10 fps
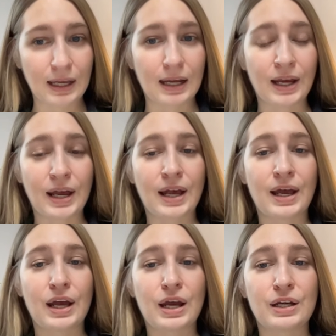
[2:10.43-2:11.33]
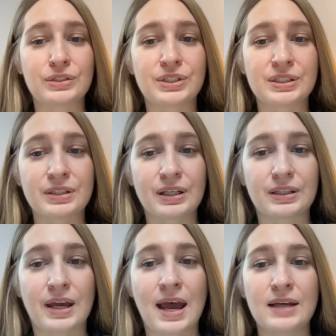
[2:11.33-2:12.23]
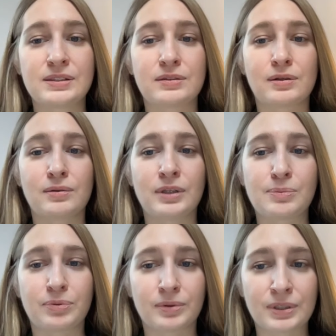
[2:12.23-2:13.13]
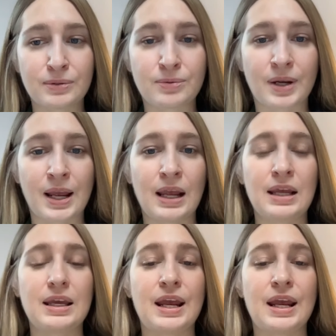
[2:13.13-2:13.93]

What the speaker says: just like that, slowly pull it away,